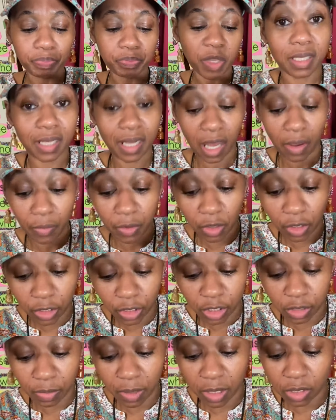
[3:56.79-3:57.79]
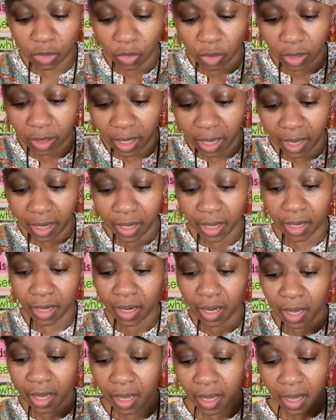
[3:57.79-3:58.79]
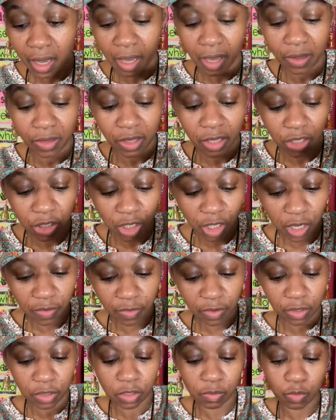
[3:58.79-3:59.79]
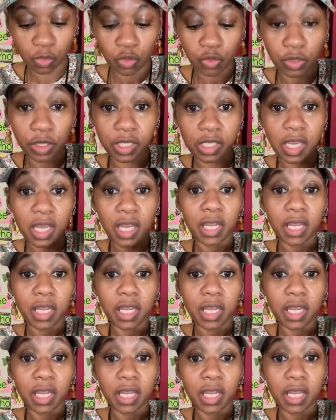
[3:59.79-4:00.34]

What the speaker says: Now we're gonna just mix all that in, and this should give it the smoothness.